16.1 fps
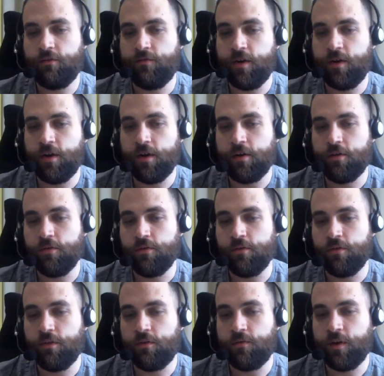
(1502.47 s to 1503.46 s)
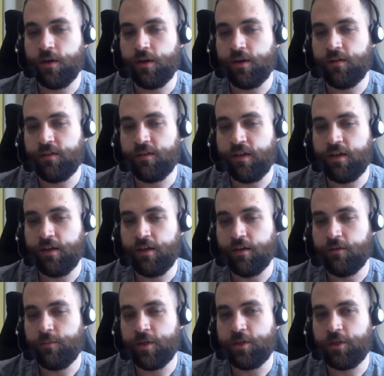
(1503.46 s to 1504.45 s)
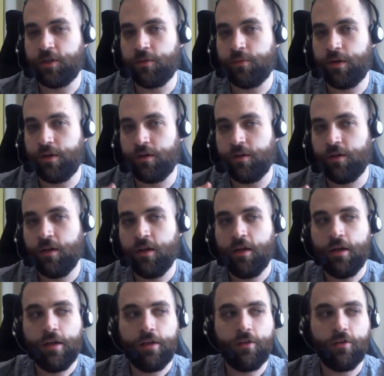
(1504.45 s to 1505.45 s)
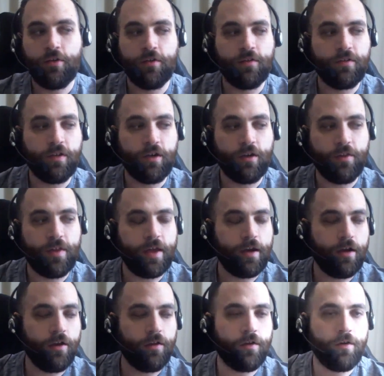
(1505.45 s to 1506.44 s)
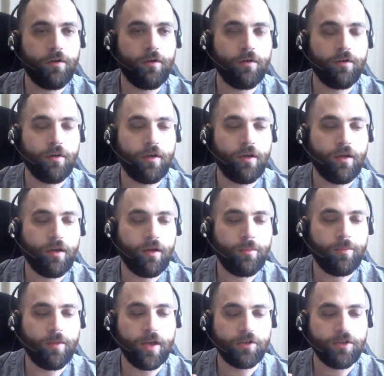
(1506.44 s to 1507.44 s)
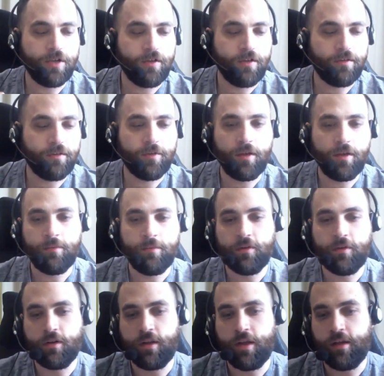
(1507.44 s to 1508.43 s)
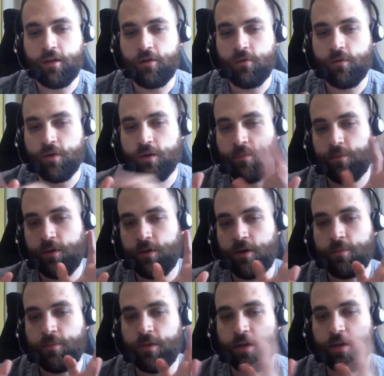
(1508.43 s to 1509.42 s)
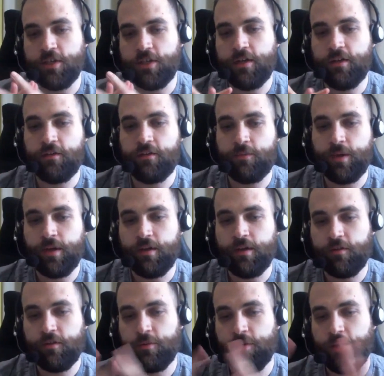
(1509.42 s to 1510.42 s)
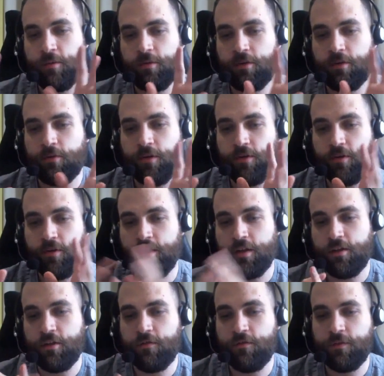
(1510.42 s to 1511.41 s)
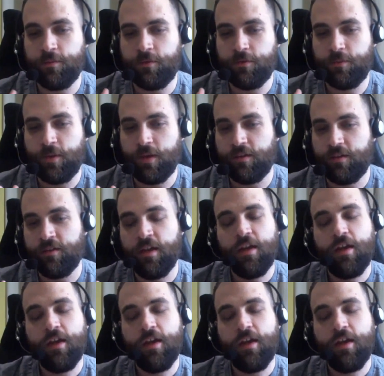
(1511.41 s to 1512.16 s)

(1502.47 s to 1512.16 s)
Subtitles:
very cool. It's very exciting, especially when you consider that other blockchains sometimes are like, oh, we're going to put our blockchain in space. You'll be able to query a node from space.